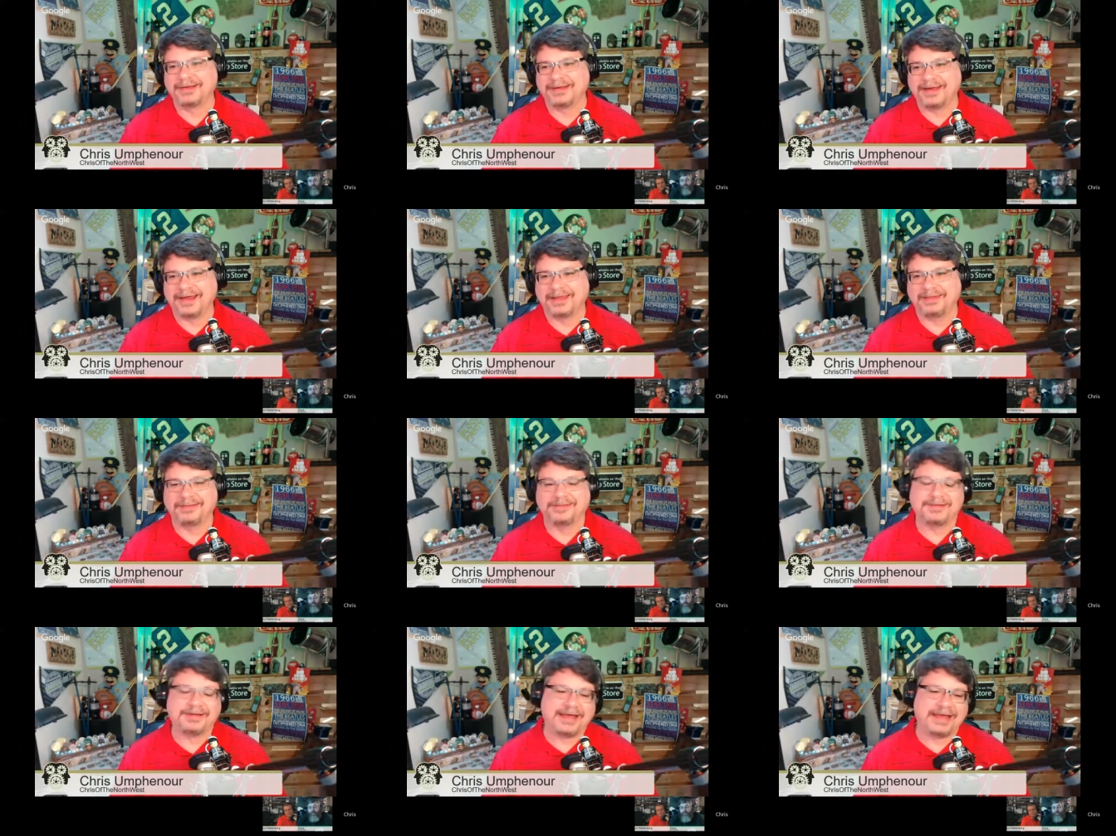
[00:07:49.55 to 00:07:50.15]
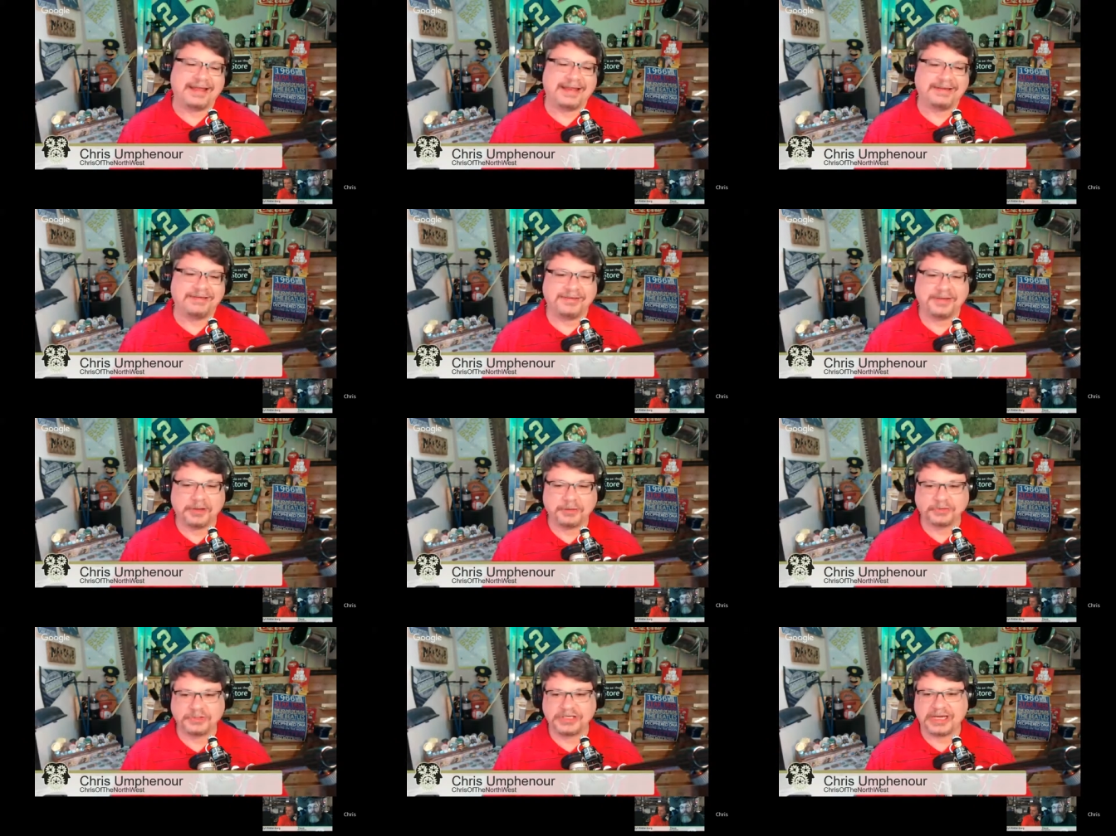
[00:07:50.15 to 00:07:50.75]
And I like to
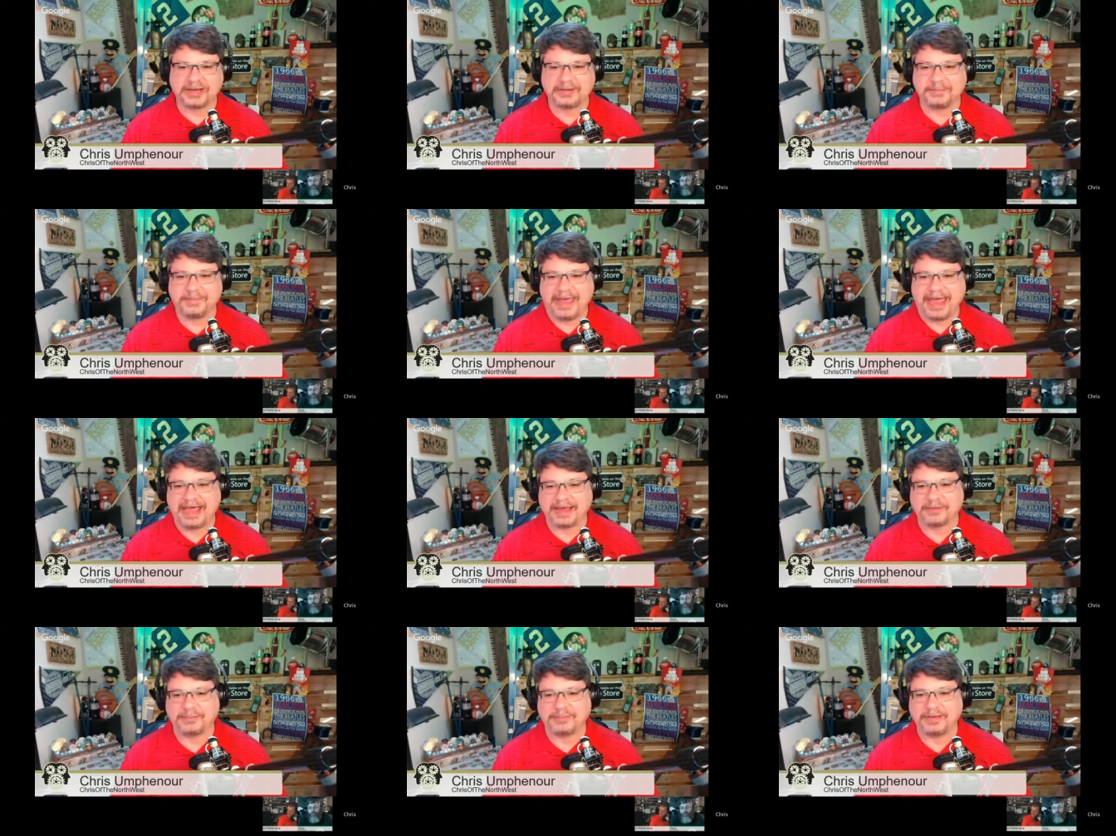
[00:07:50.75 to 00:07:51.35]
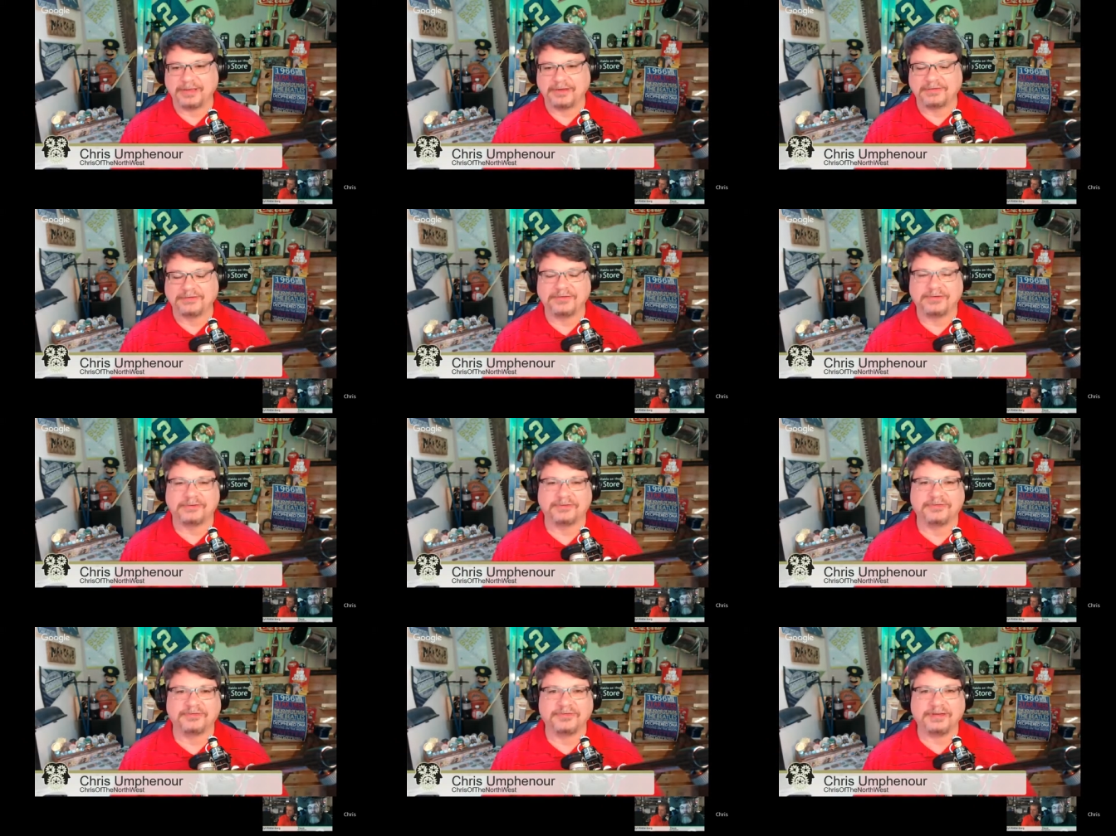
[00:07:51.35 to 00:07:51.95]
go check back because
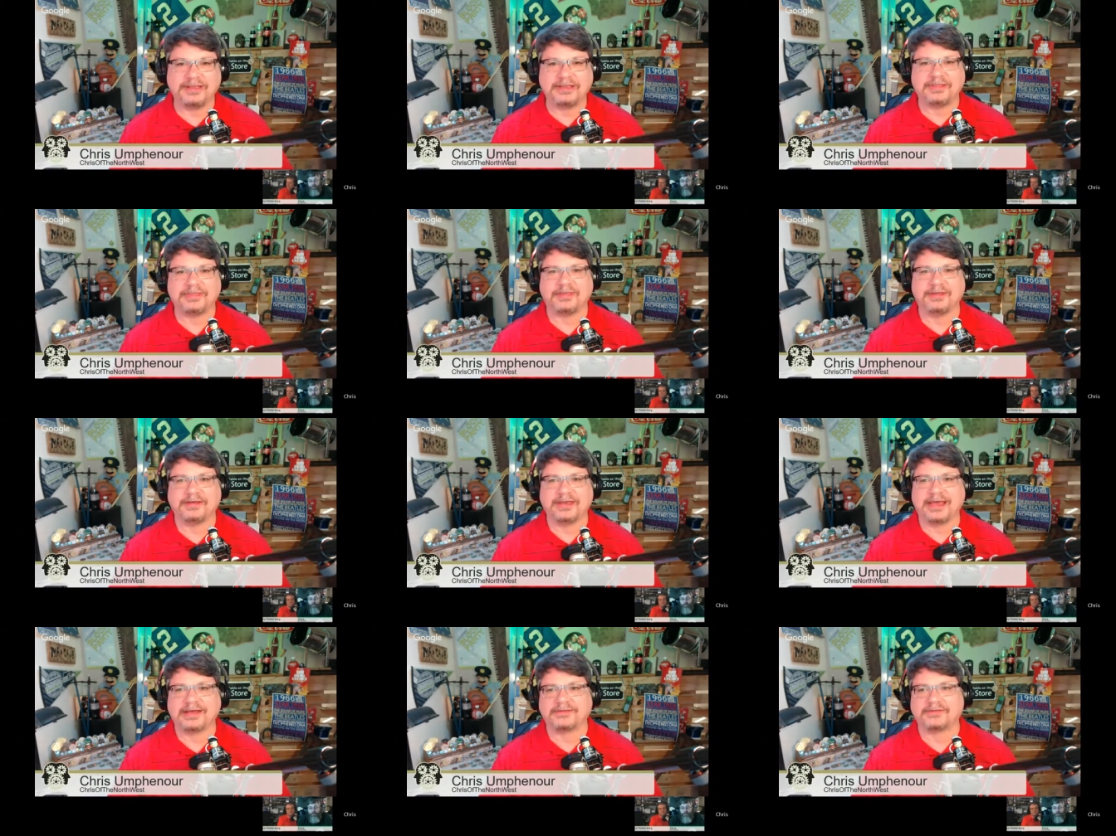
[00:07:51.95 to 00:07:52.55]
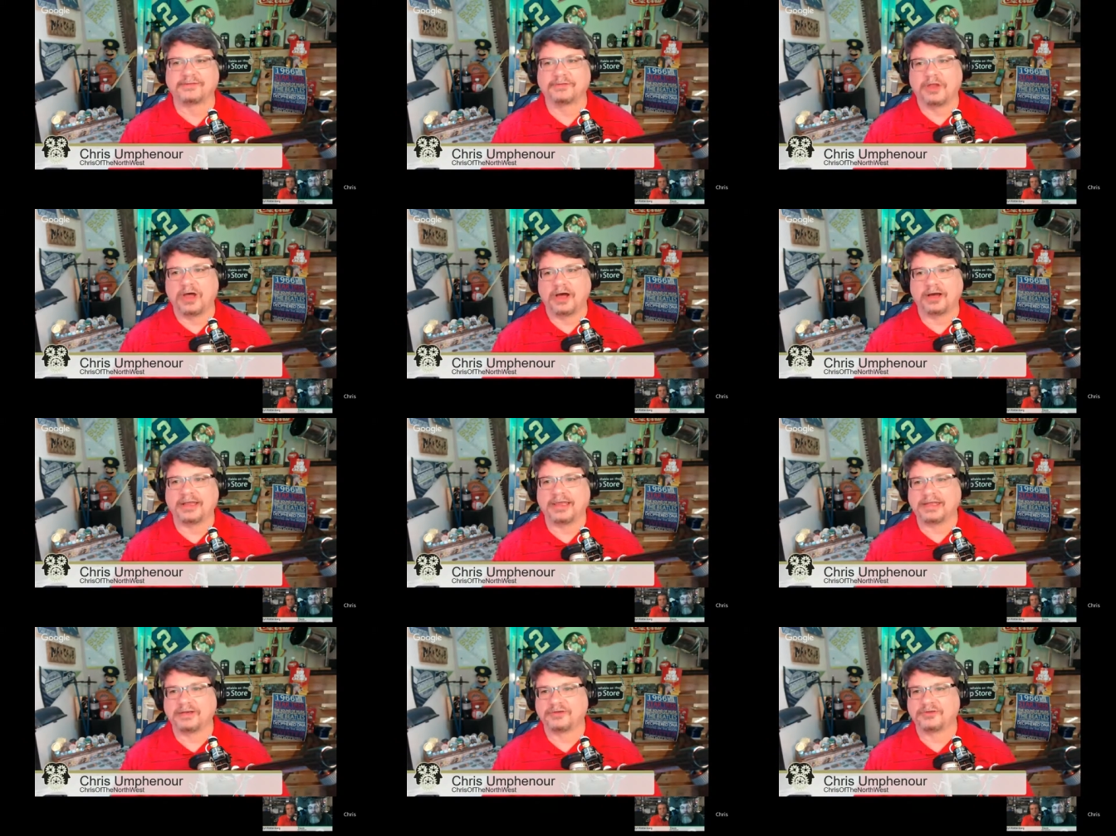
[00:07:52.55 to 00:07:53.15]
you'll see the next
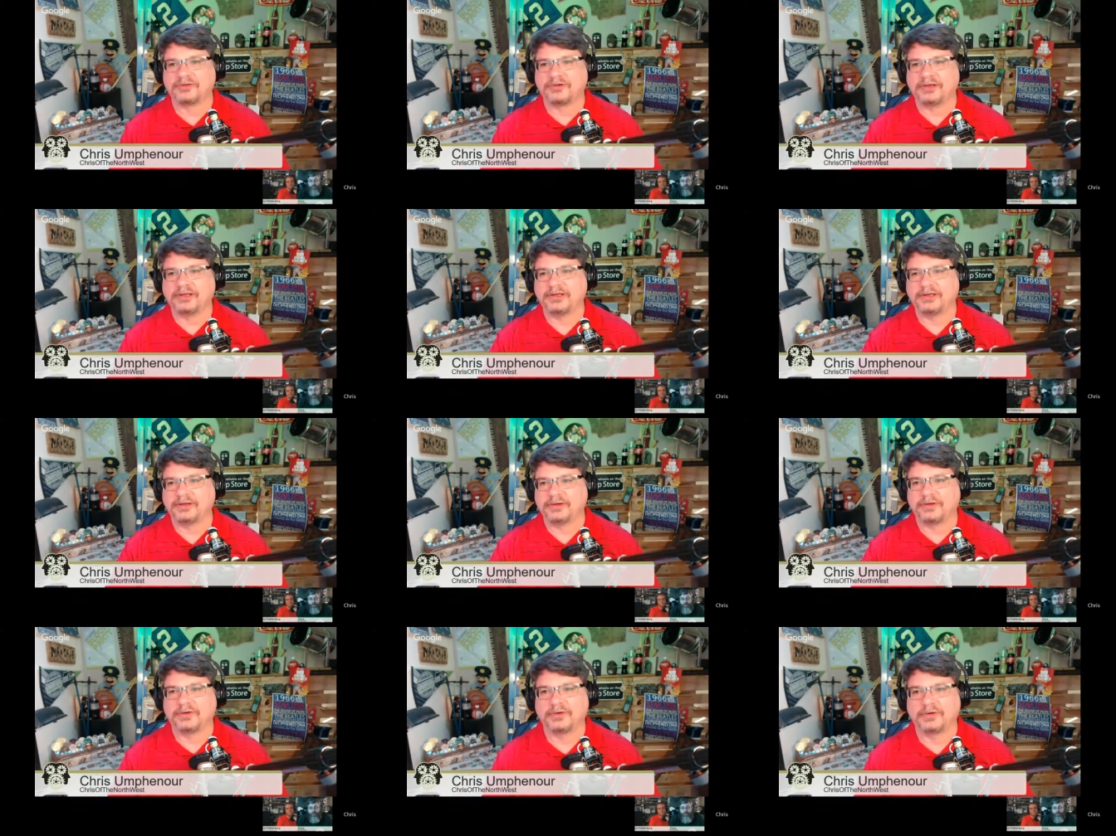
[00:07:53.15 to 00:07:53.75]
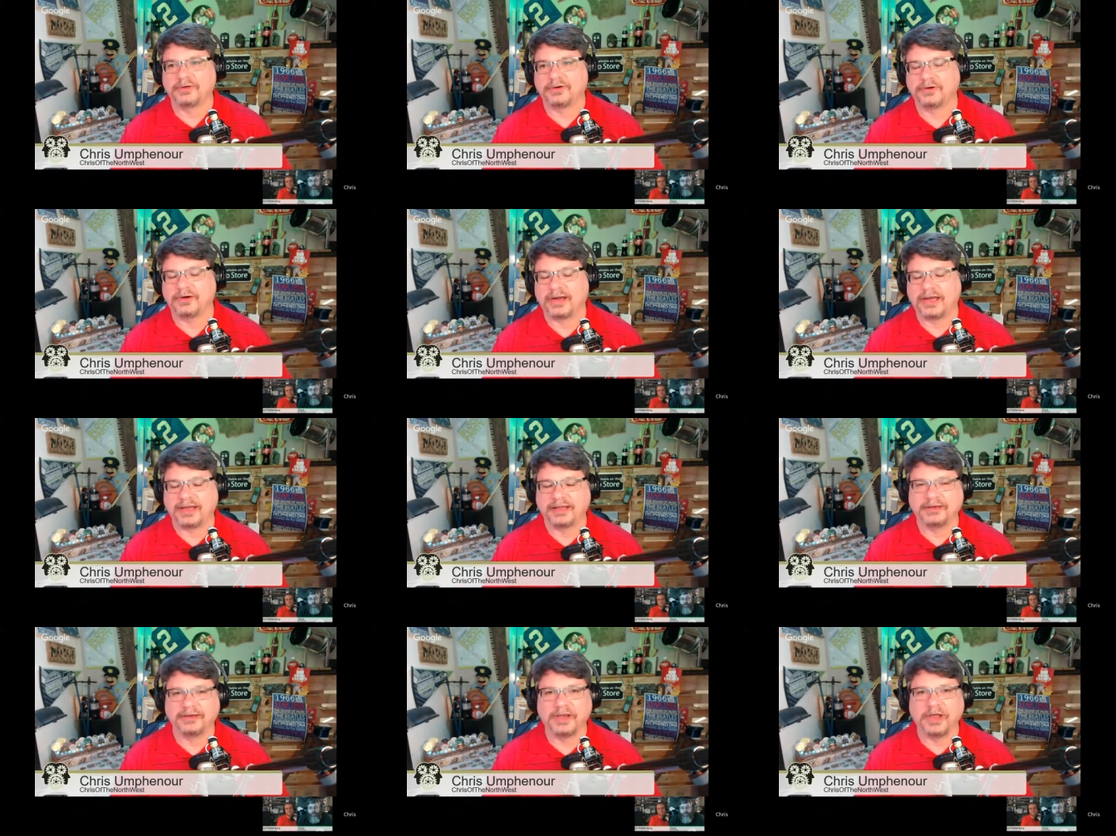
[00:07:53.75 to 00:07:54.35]
log entry
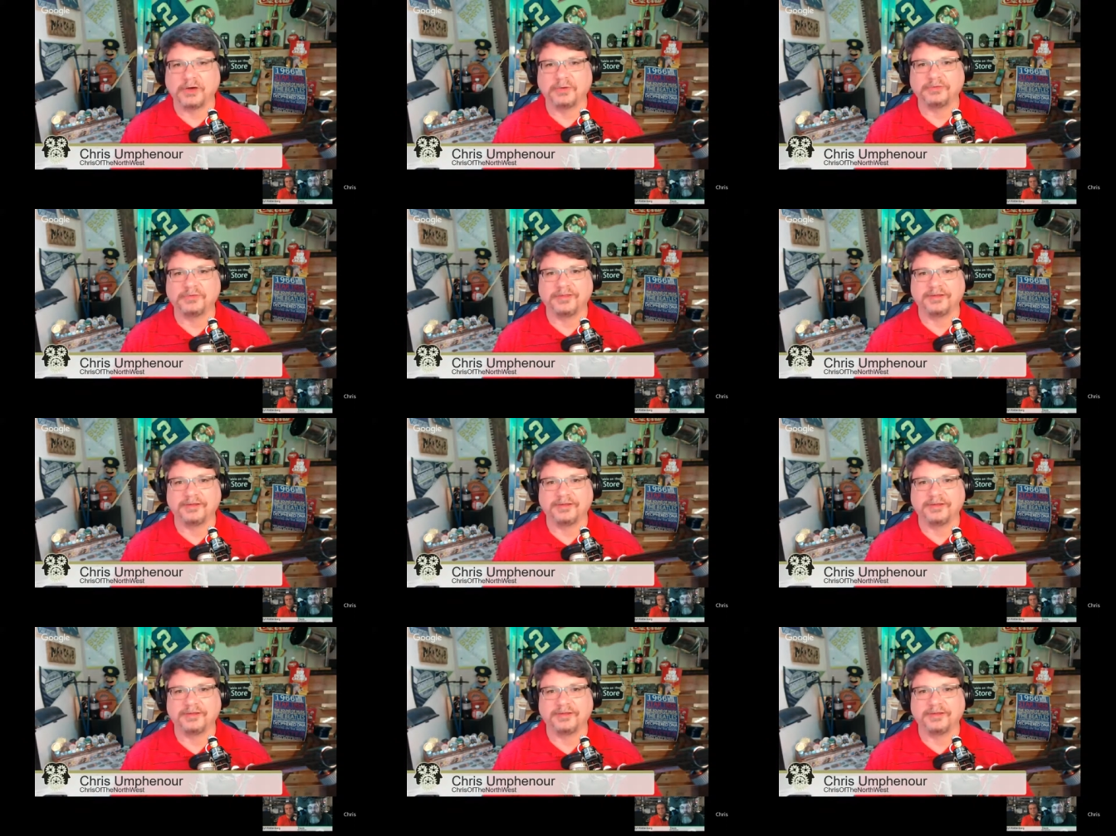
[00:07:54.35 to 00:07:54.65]
or note.